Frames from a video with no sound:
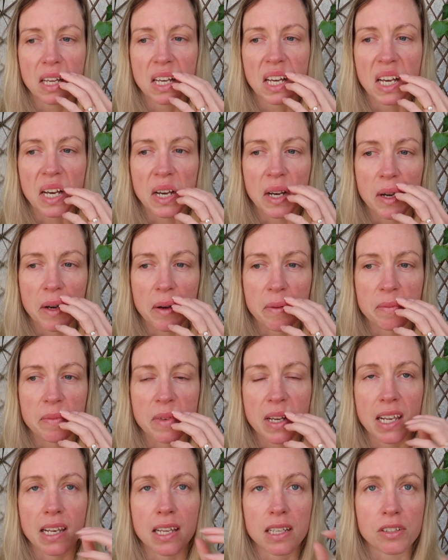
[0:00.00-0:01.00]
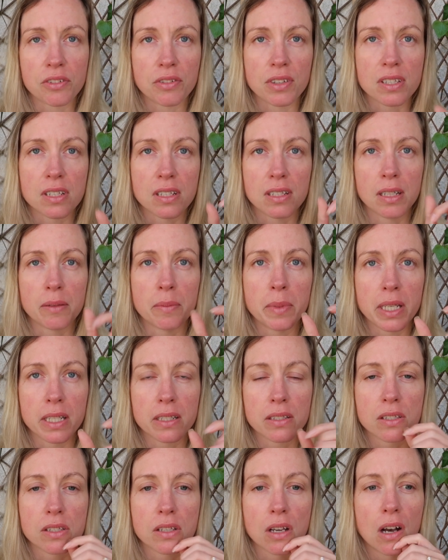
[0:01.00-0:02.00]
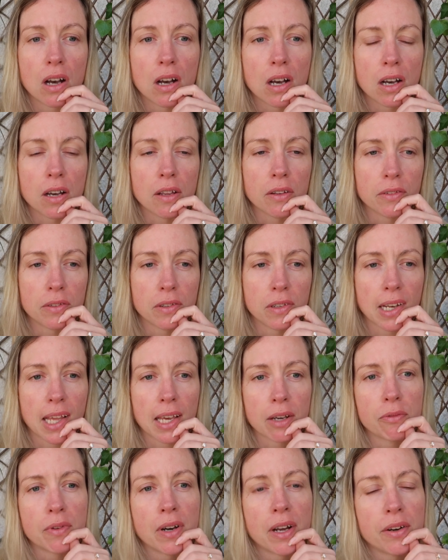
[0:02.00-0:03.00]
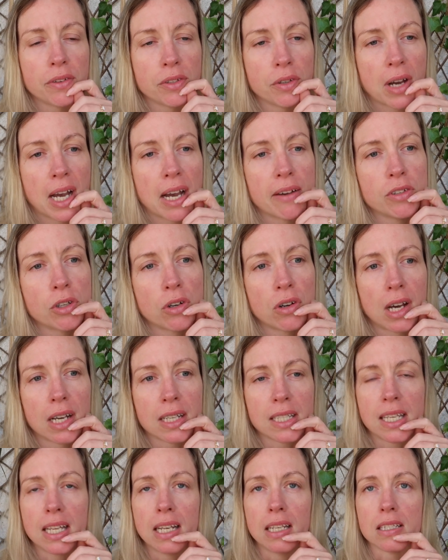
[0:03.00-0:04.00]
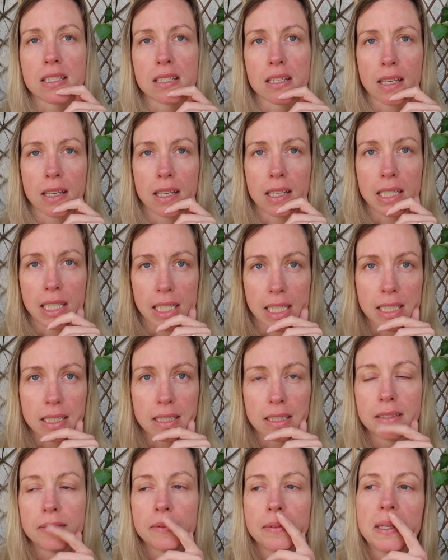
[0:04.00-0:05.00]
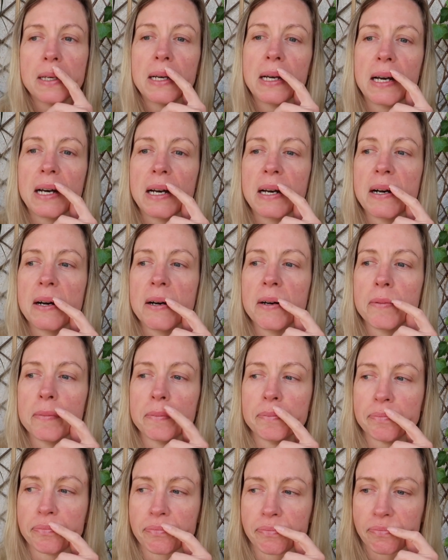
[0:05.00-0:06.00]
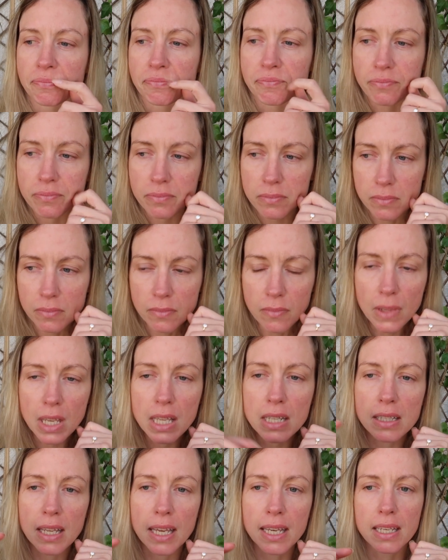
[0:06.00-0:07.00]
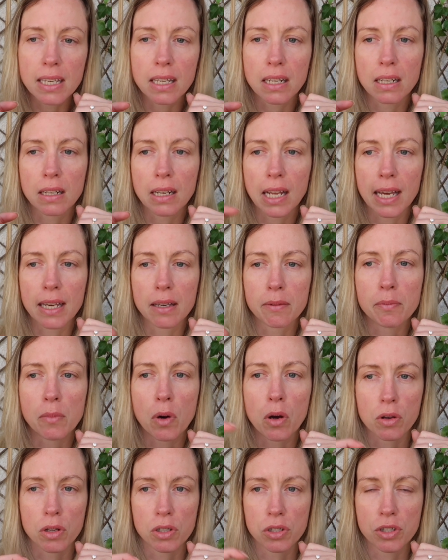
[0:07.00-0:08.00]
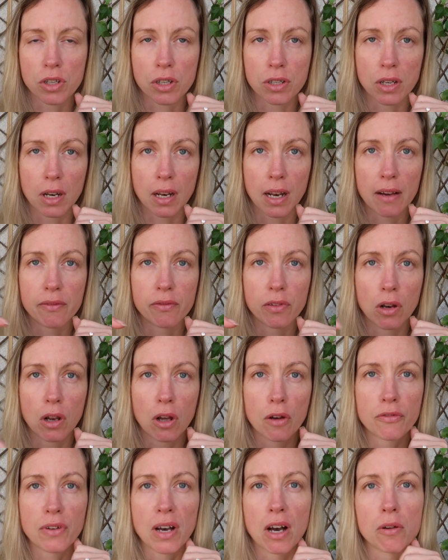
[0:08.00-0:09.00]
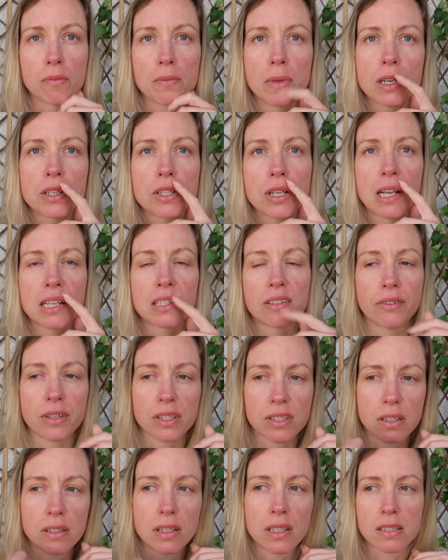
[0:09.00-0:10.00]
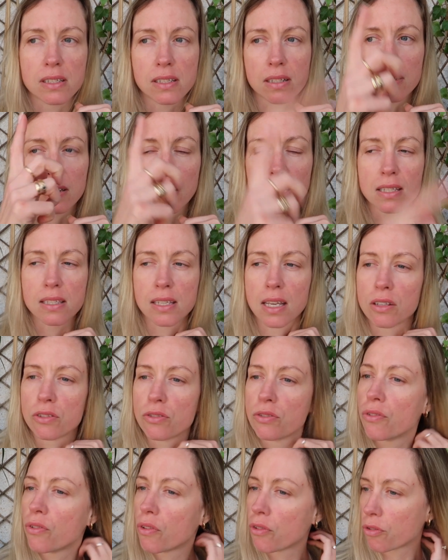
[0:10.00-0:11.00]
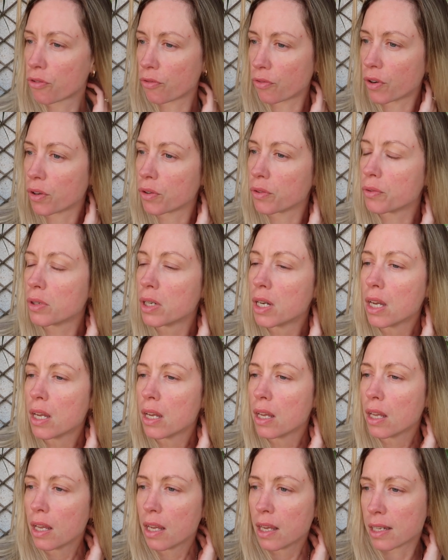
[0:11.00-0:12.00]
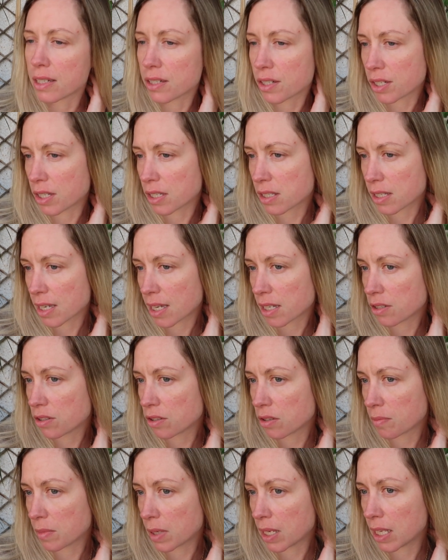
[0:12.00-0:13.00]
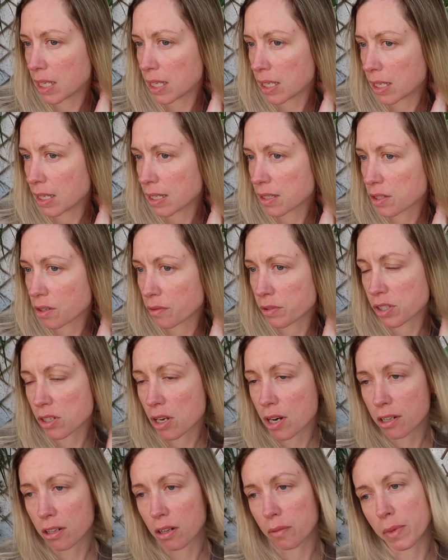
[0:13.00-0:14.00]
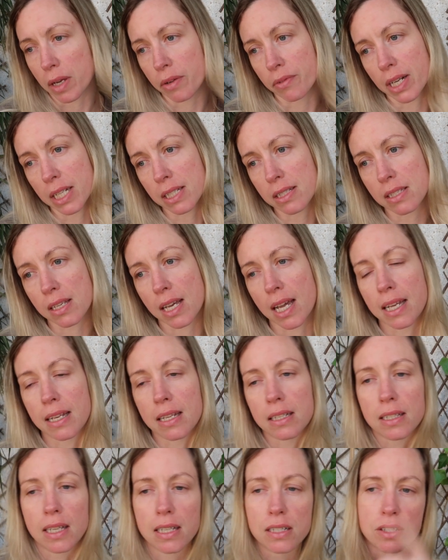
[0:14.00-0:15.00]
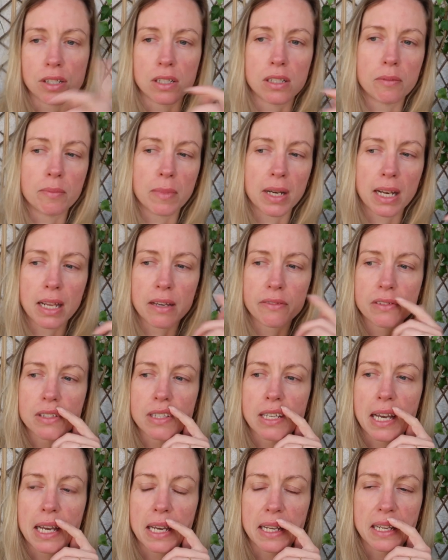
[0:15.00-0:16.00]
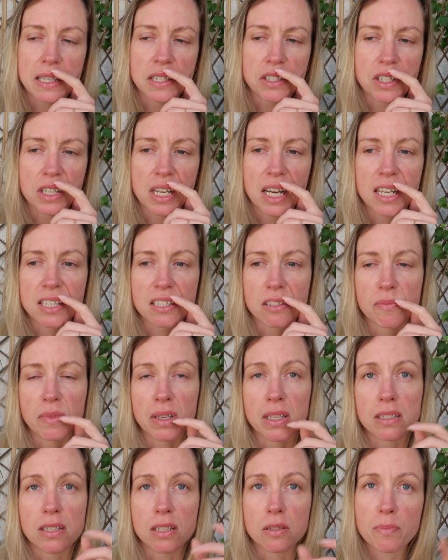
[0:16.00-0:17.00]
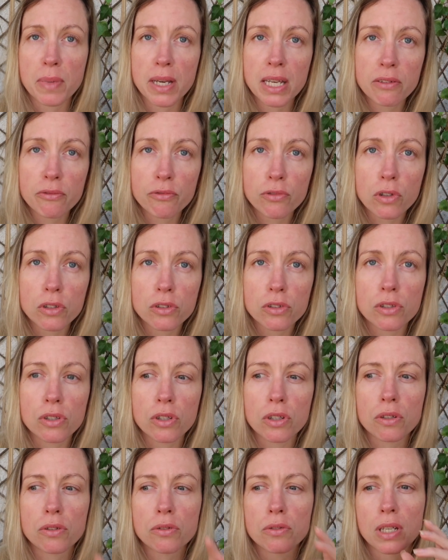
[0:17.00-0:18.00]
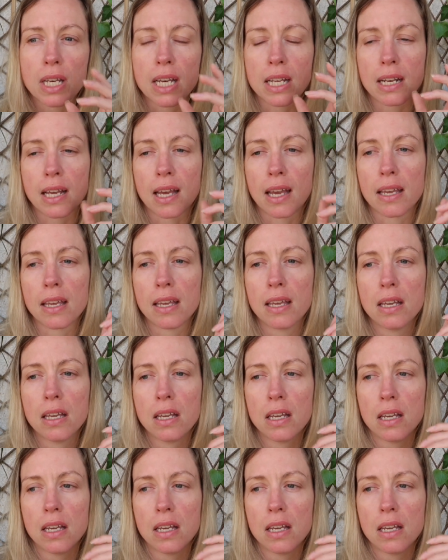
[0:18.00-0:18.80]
electricity bits on like where you have your Achilles heel. And they can like monitor the level of how much electricity they send through. And she said to me, she started on my right side and then she did my left side, and she asked me, is this painful to you? Can I